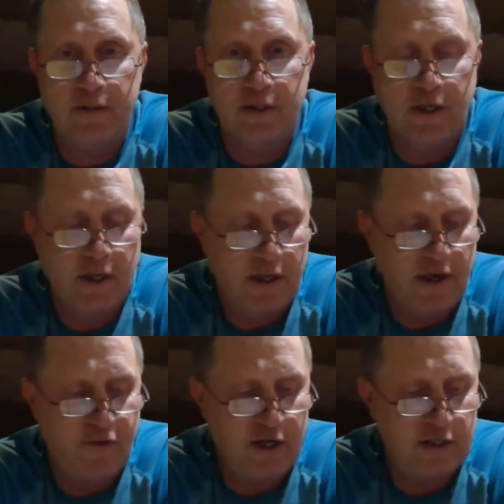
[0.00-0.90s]
Is
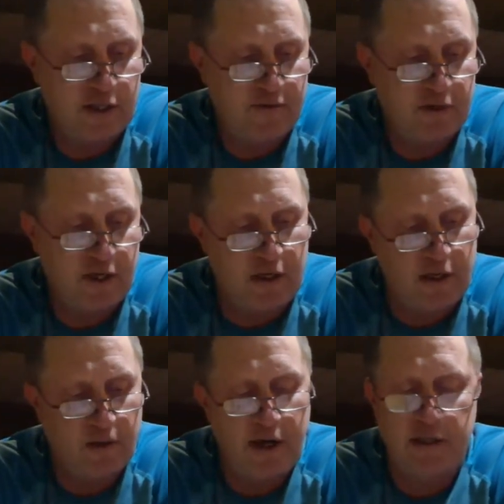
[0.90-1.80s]
he finished 17th
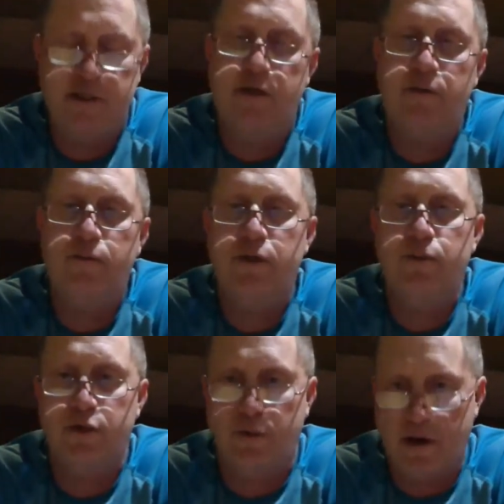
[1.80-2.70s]
here last year, which
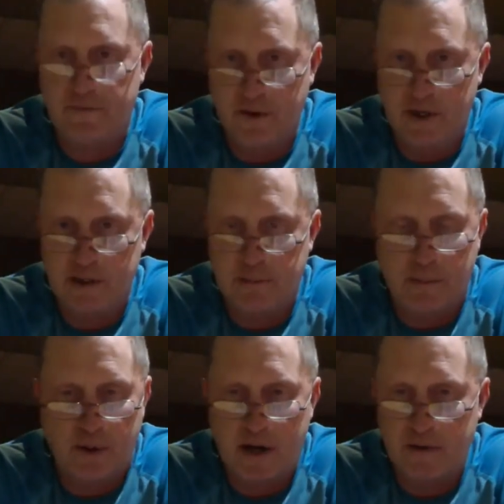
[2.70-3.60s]
was a great finish,
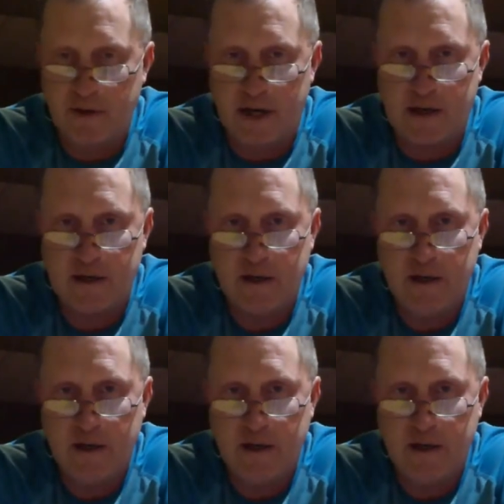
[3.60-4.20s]
but prior to that,